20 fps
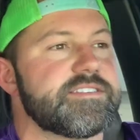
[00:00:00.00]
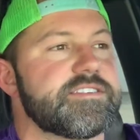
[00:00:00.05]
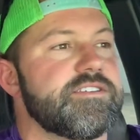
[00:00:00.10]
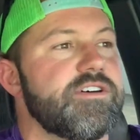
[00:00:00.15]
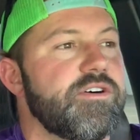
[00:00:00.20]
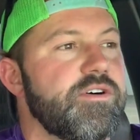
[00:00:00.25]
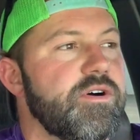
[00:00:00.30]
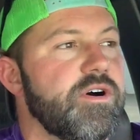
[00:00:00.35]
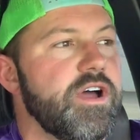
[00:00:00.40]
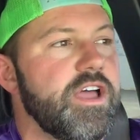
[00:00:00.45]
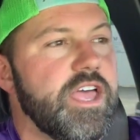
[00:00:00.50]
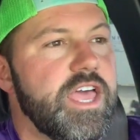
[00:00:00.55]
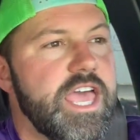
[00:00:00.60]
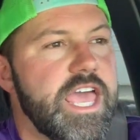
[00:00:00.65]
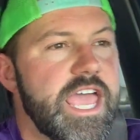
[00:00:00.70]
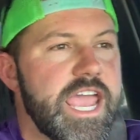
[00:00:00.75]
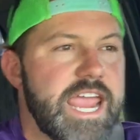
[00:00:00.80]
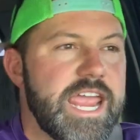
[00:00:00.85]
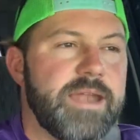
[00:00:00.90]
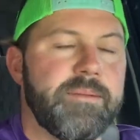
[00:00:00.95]
So
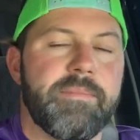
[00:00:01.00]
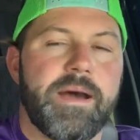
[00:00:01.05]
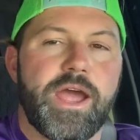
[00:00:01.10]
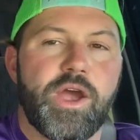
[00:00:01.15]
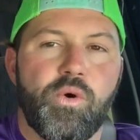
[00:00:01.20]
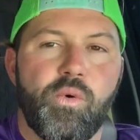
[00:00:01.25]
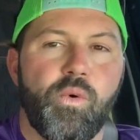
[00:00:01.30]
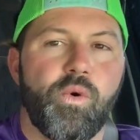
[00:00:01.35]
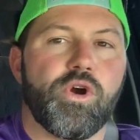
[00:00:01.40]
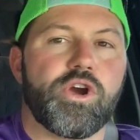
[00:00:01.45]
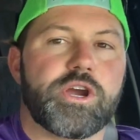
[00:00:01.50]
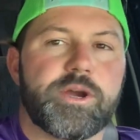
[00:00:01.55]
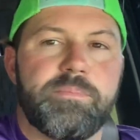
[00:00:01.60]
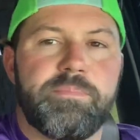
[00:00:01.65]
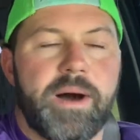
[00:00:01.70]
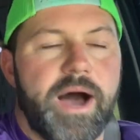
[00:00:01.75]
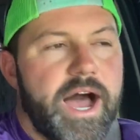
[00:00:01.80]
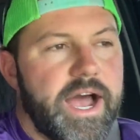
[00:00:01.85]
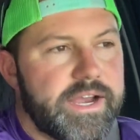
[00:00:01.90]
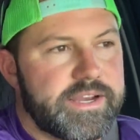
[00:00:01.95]
in my work
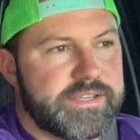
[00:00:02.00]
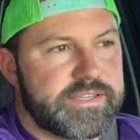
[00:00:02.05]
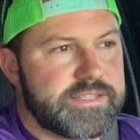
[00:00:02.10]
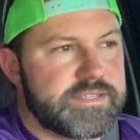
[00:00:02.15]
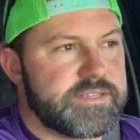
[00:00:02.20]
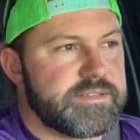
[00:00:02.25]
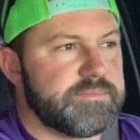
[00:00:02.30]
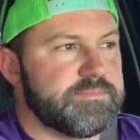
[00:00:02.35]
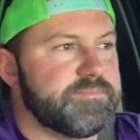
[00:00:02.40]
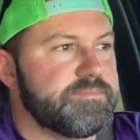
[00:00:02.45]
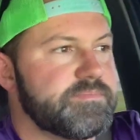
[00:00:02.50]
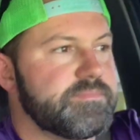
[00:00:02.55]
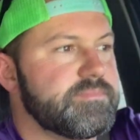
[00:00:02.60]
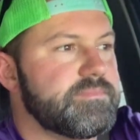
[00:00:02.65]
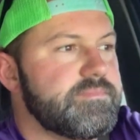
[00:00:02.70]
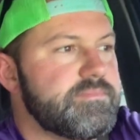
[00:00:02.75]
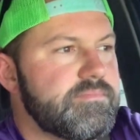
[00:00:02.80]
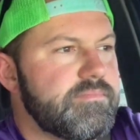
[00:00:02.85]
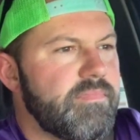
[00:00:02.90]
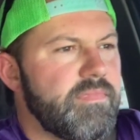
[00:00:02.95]
box,
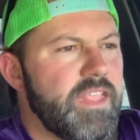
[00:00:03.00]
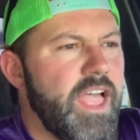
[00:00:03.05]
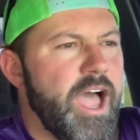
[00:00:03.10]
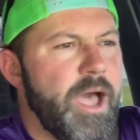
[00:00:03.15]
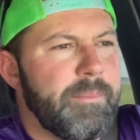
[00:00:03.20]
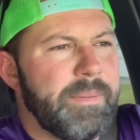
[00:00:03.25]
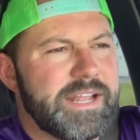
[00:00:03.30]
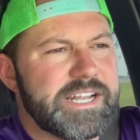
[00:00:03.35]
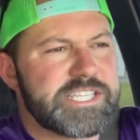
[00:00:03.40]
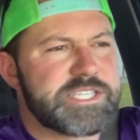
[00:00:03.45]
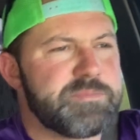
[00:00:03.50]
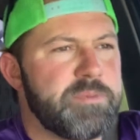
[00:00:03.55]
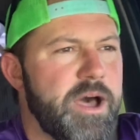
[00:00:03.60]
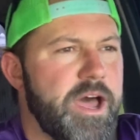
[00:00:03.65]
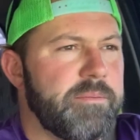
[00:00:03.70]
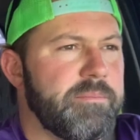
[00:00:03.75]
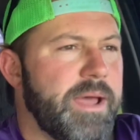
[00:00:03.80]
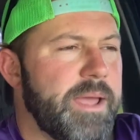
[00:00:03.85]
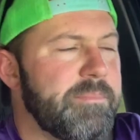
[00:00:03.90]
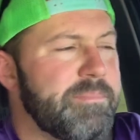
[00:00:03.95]
I'm at a
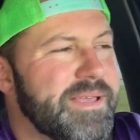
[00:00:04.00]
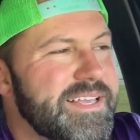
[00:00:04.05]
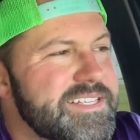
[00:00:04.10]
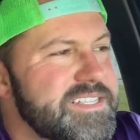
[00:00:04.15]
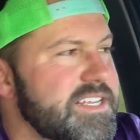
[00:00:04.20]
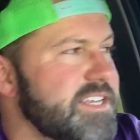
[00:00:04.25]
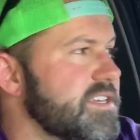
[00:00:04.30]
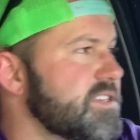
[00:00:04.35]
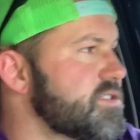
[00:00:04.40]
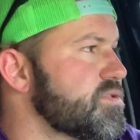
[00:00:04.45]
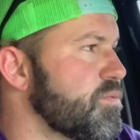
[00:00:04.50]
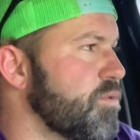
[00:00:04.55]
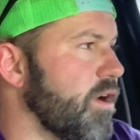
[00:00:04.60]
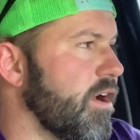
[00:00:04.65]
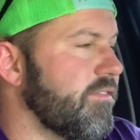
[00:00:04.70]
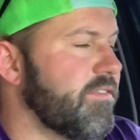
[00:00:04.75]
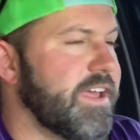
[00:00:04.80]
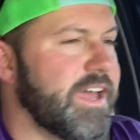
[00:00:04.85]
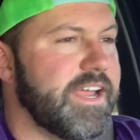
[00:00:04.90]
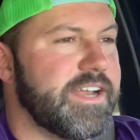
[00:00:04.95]
spot in my business where
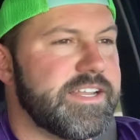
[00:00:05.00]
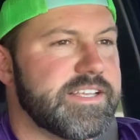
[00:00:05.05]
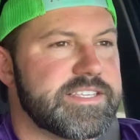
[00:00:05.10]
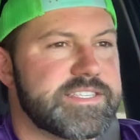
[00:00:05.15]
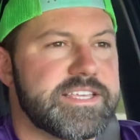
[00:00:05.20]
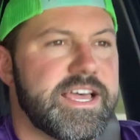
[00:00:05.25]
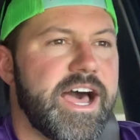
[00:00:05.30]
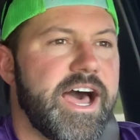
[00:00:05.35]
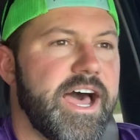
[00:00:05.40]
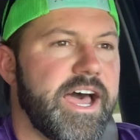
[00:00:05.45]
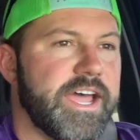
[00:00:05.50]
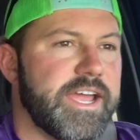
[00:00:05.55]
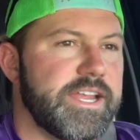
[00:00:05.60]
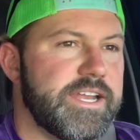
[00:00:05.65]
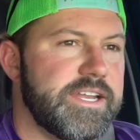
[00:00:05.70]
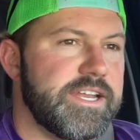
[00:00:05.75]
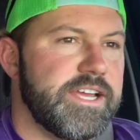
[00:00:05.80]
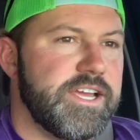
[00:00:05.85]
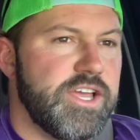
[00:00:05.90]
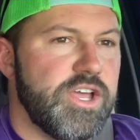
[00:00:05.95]
I've got to
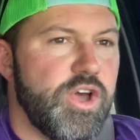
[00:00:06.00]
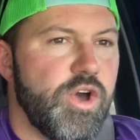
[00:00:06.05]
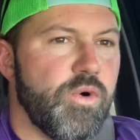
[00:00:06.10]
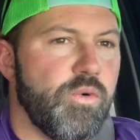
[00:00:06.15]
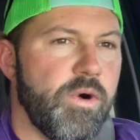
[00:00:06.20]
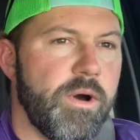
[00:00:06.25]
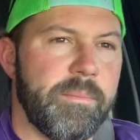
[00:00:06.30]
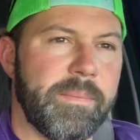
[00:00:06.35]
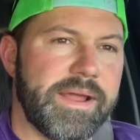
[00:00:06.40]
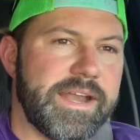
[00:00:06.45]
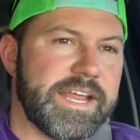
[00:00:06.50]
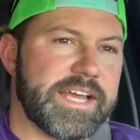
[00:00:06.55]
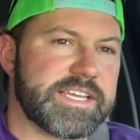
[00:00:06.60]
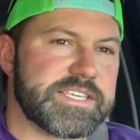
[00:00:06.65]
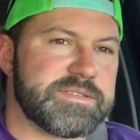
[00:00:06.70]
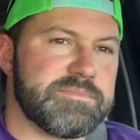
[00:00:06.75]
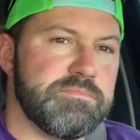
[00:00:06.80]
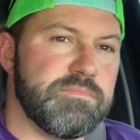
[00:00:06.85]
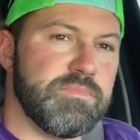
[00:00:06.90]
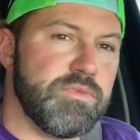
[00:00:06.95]
decide what my
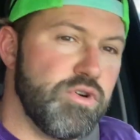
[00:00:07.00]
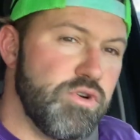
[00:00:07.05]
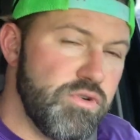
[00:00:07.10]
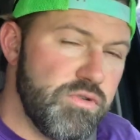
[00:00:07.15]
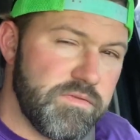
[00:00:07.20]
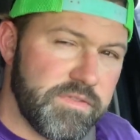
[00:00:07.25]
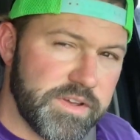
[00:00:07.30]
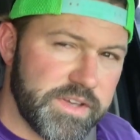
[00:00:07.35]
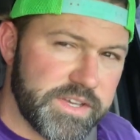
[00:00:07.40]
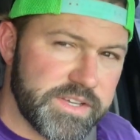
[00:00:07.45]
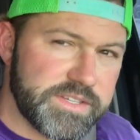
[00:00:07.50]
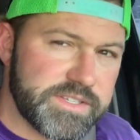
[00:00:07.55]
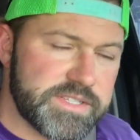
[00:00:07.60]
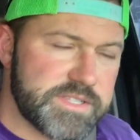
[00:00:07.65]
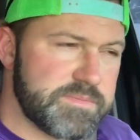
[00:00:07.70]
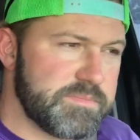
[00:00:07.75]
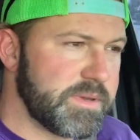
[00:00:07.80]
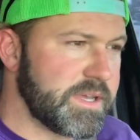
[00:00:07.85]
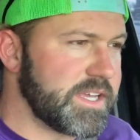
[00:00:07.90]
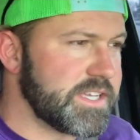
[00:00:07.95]
next move is
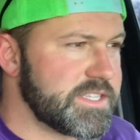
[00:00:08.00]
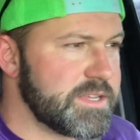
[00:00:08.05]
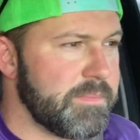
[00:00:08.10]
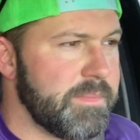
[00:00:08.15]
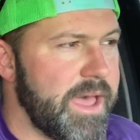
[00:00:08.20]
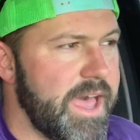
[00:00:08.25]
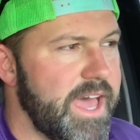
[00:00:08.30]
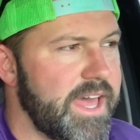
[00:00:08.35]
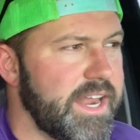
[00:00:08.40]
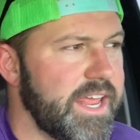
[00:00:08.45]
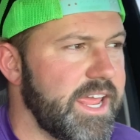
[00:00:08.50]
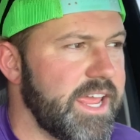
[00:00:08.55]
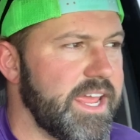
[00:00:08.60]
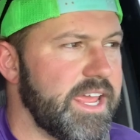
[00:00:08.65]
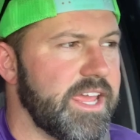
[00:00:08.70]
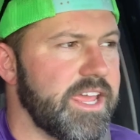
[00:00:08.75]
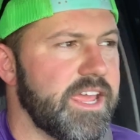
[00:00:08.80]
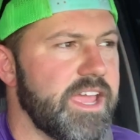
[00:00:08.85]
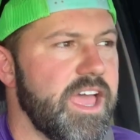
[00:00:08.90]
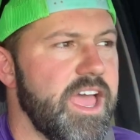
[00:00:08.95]
because I'm at
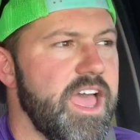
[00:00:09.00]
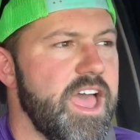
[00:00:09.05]
a,